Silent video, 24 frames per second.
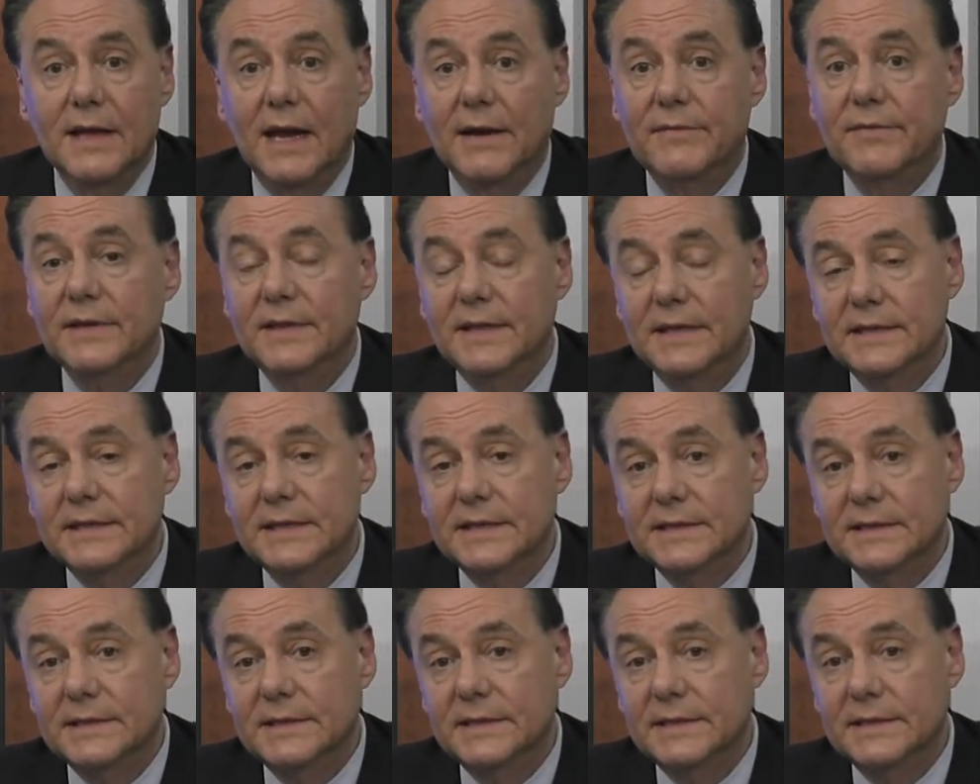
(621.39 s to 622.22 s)
everything
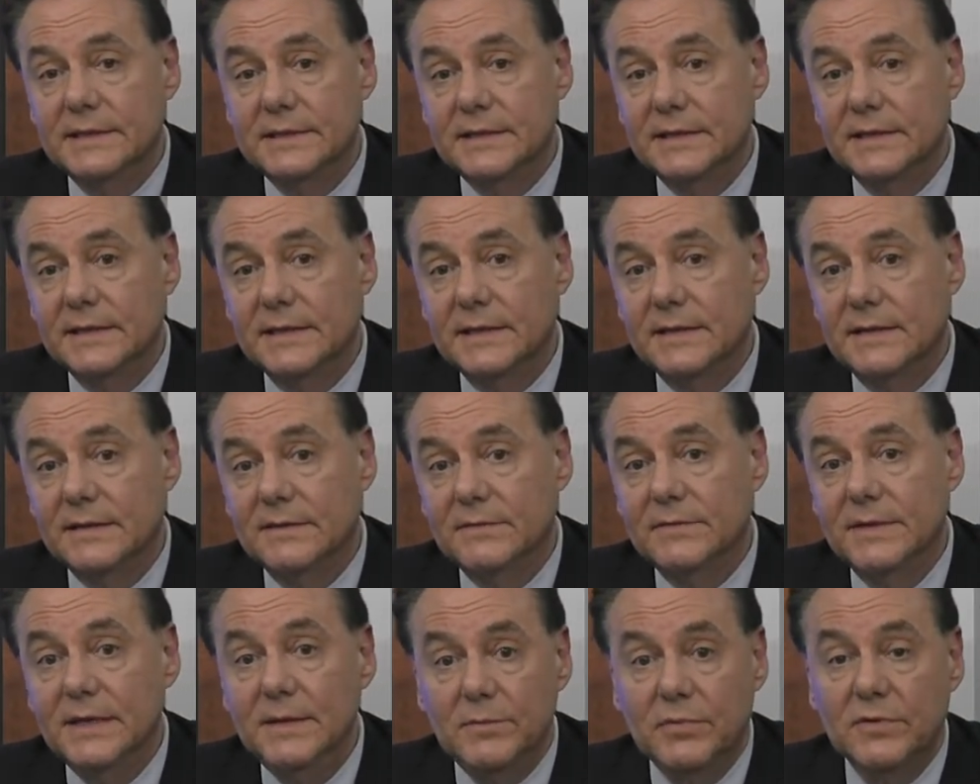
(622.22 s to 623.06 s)
that, that
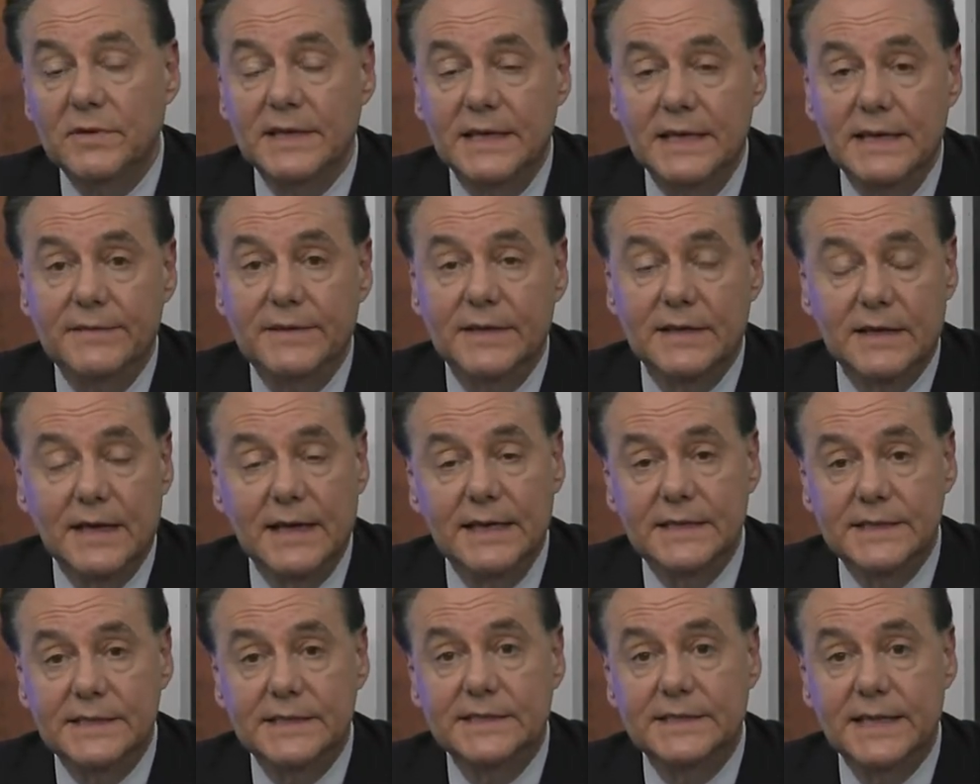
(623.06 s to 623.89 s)
uh, we believe the
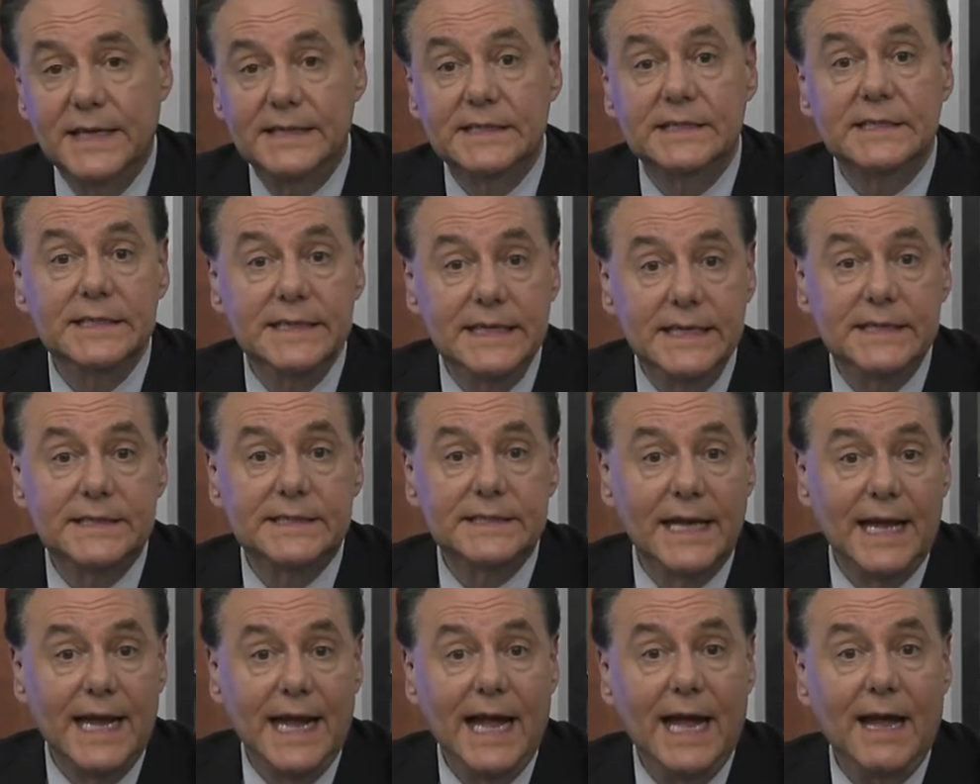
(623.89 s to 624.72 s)
United States
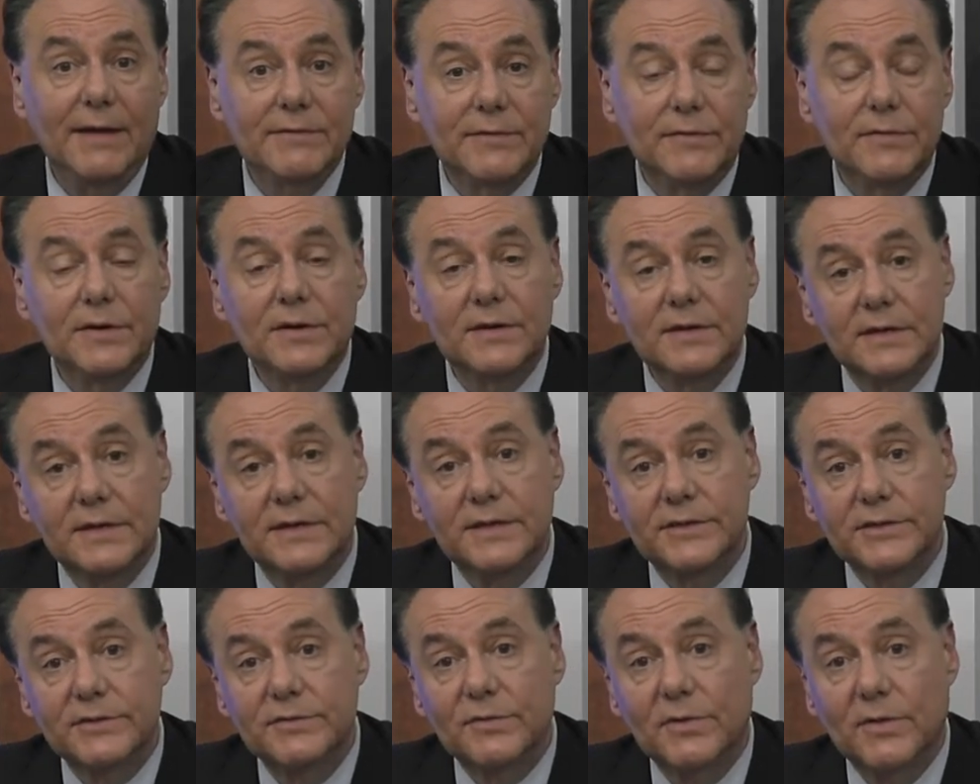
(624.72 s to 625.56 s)
needs to have if we're going to
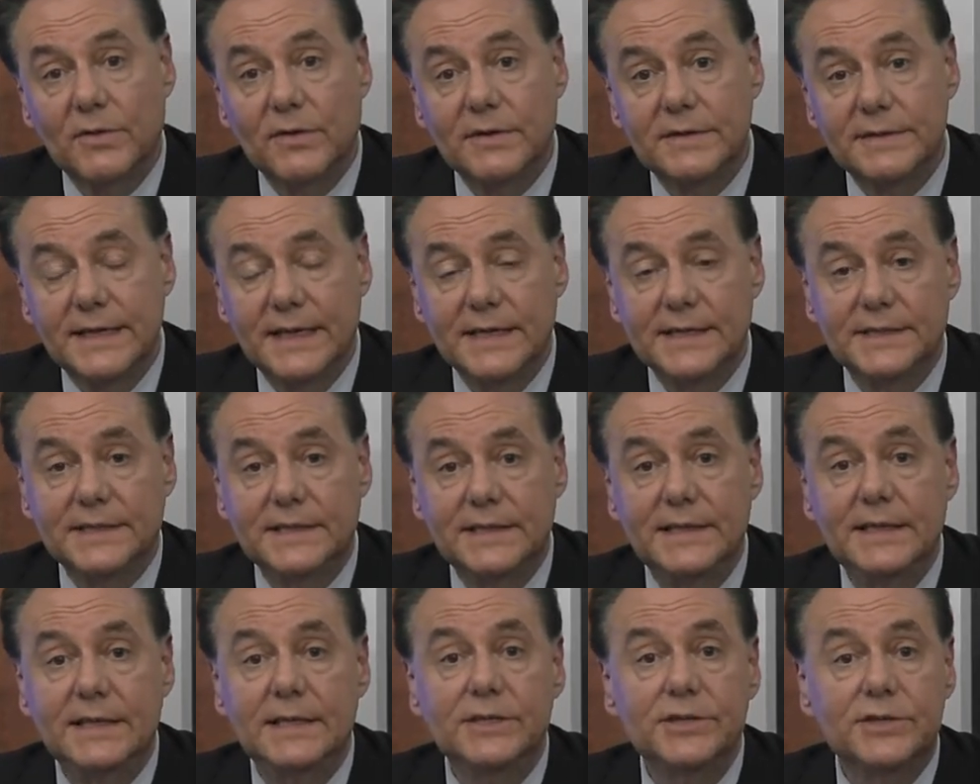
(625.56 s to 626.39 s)
control our
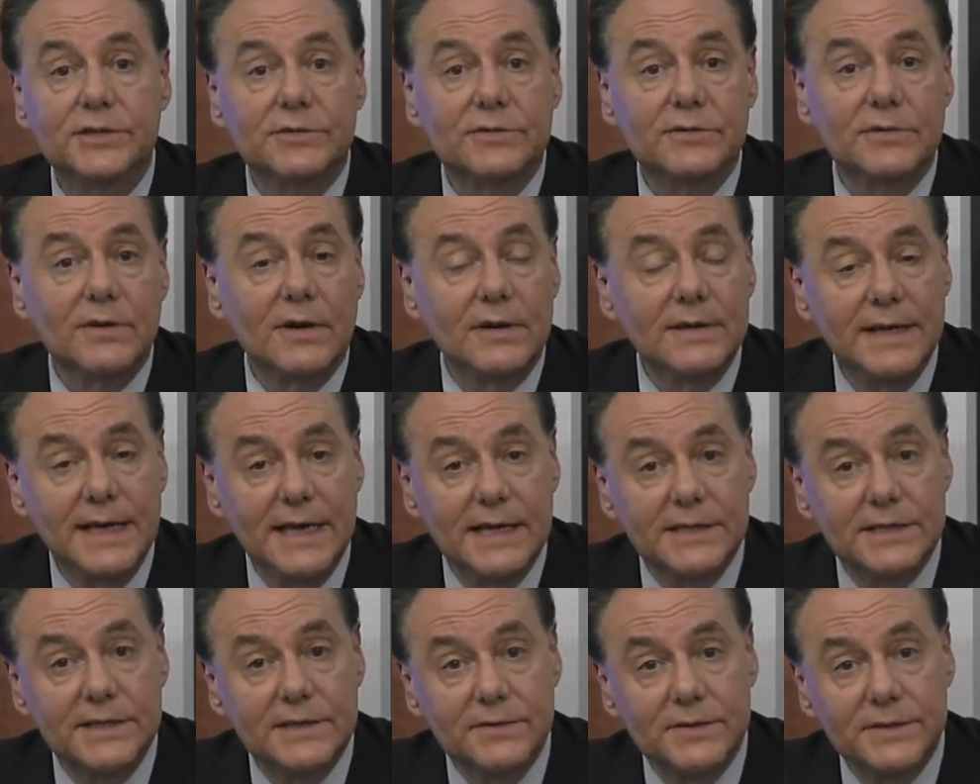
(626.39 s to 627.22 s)
destiny and ensure our
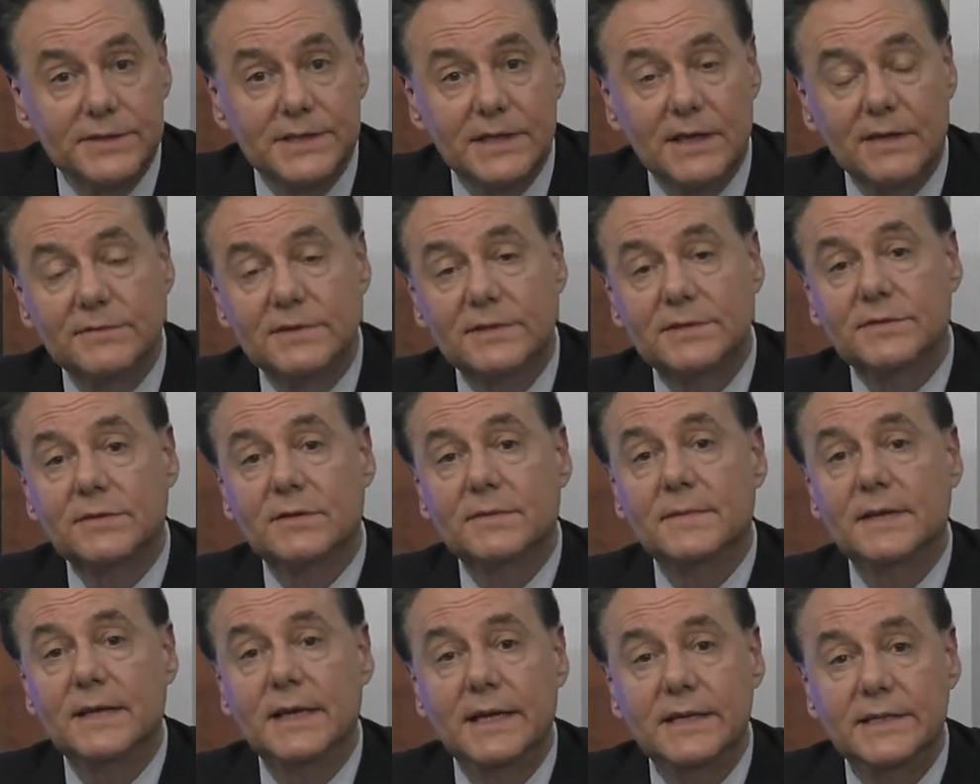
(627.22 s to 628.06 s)
national self
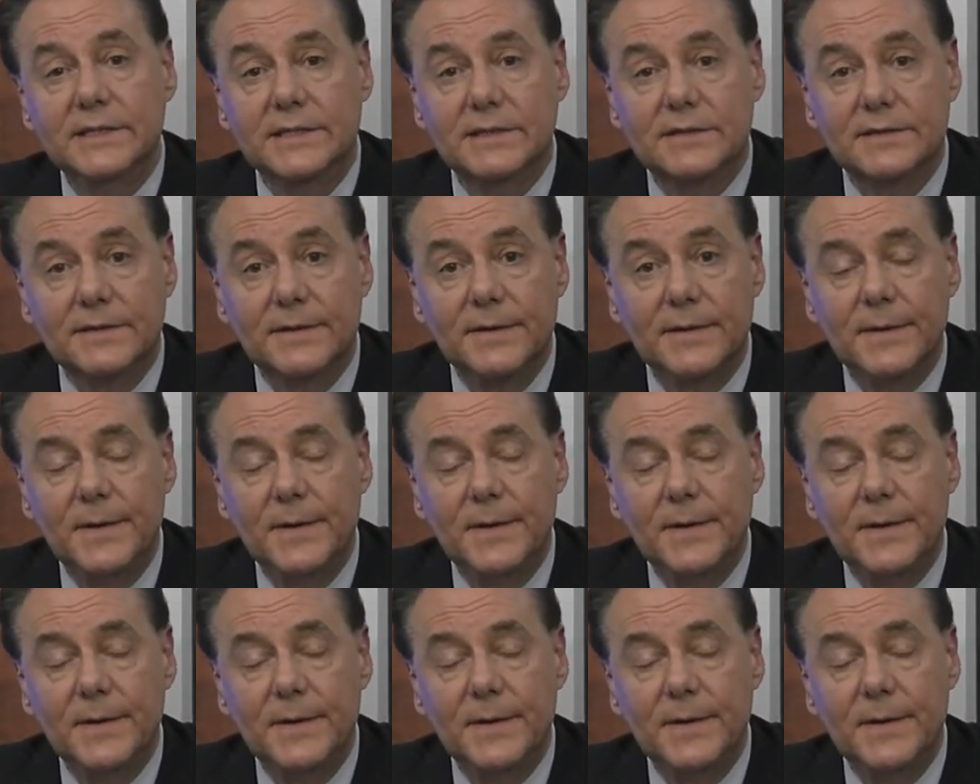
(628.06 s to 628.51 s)
determination.